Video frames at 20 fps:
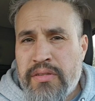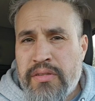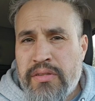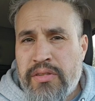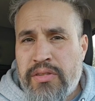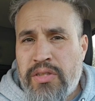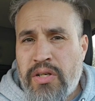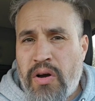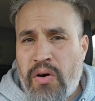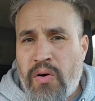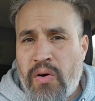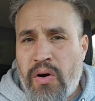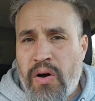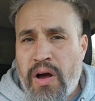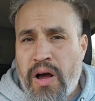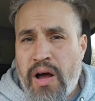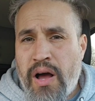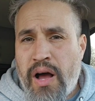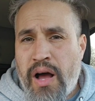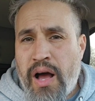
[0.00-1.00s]
So
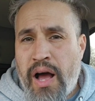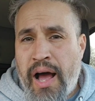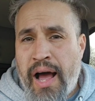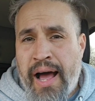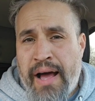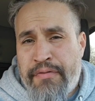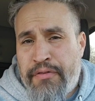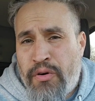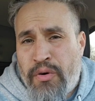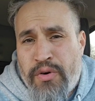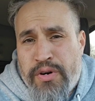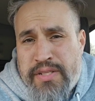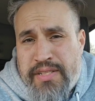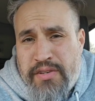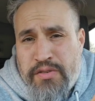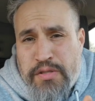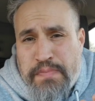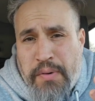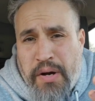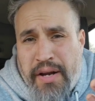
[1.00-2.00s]
of course I
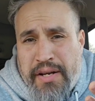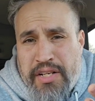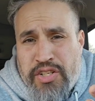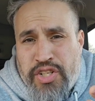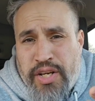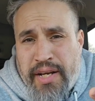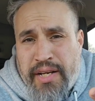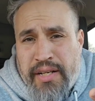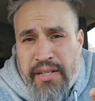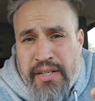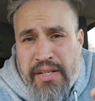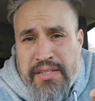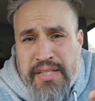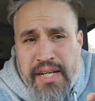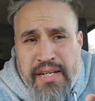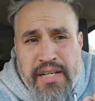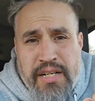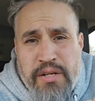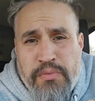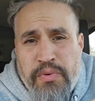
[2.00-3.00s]
was body checking, because I
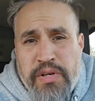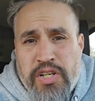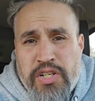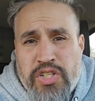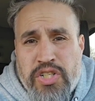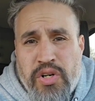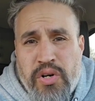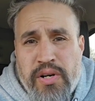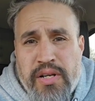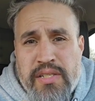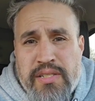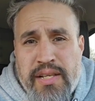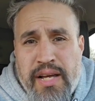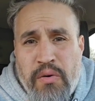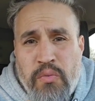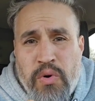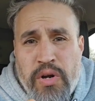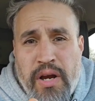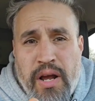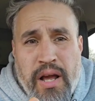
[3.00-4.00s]
needed reassurance that
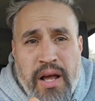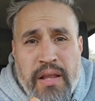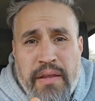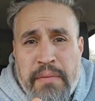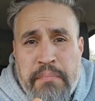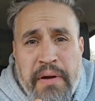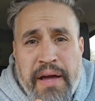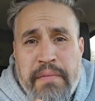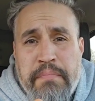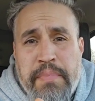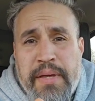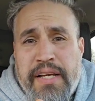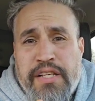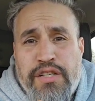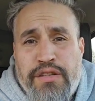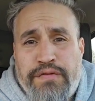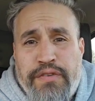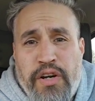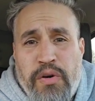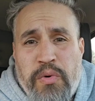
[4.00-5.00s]
my
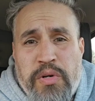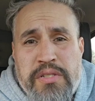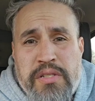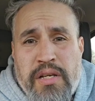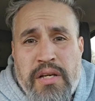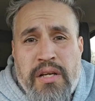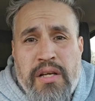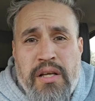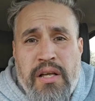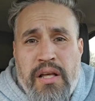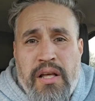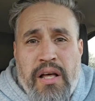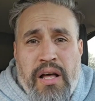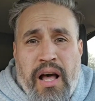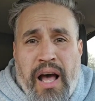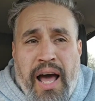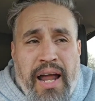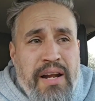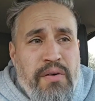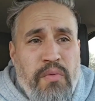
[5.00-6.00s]
biggest fear was
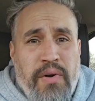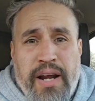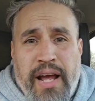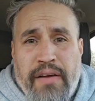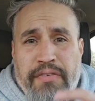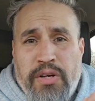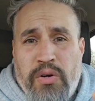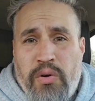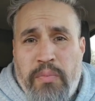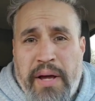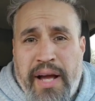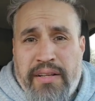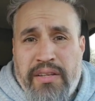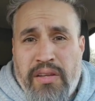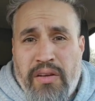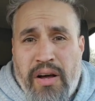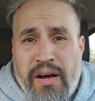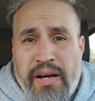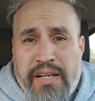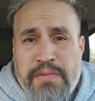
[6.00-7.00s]
I didn't want to have to go back to
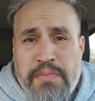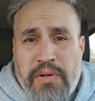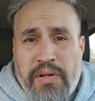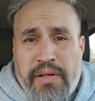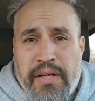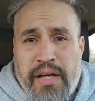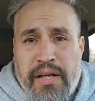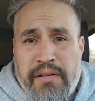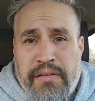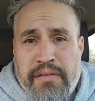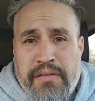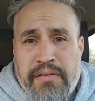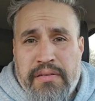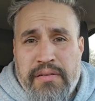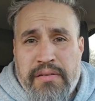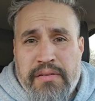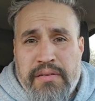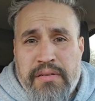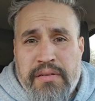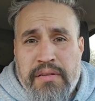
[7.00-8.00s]
the hospital again,
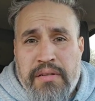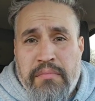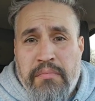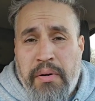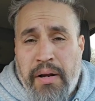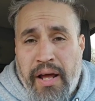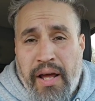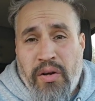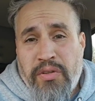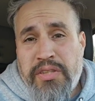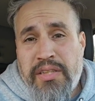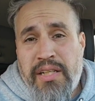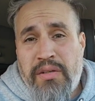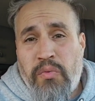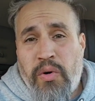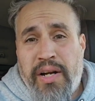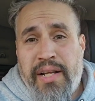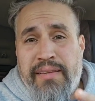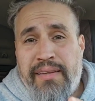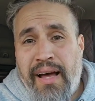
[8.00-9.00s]
but I also didn't
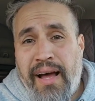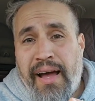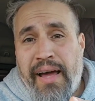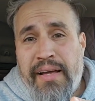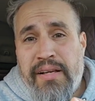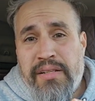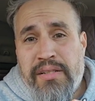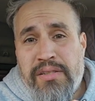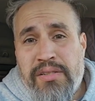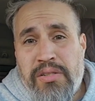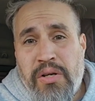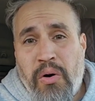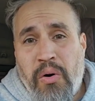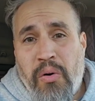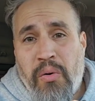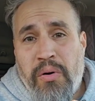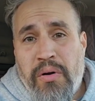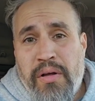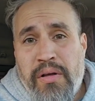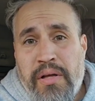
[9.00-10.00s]
want to die.
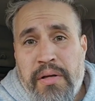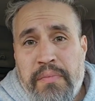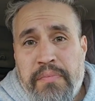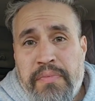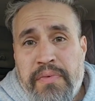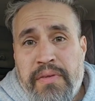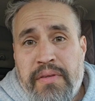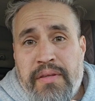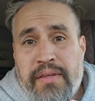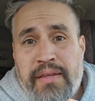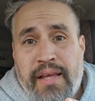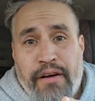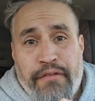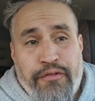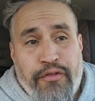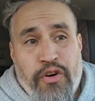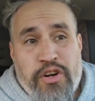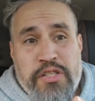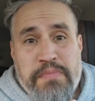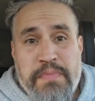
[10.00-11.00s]
So that
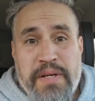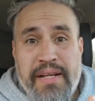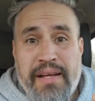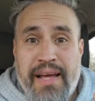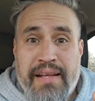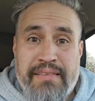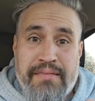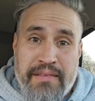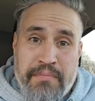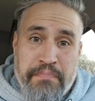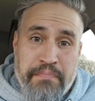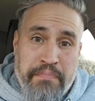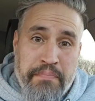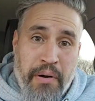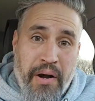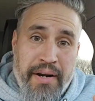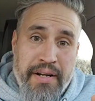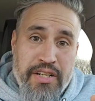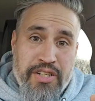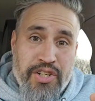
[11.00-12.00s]
forced me to
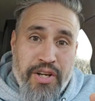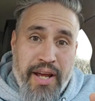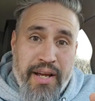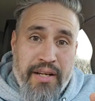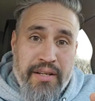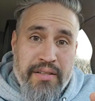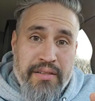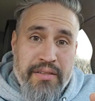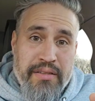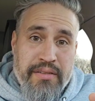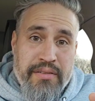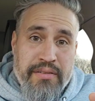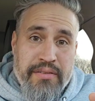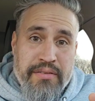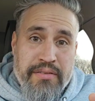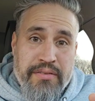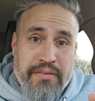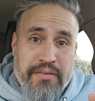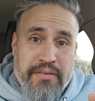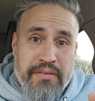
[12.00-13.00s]
body check
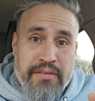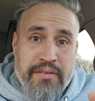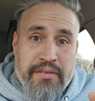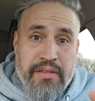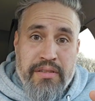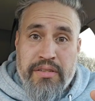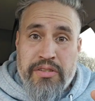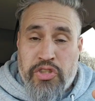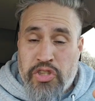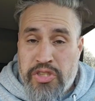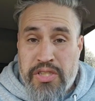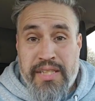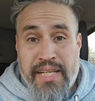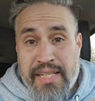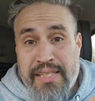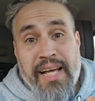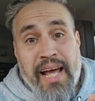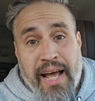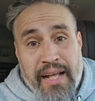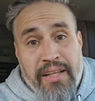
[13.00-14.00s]
just in
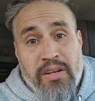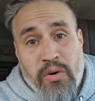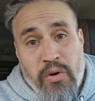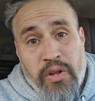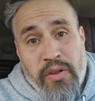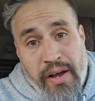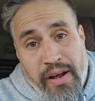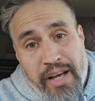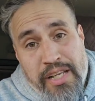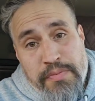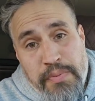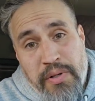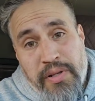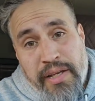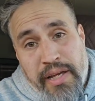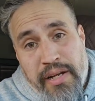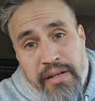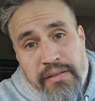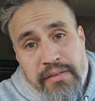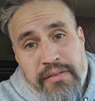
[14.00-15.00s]
case I had to go to the hospital again.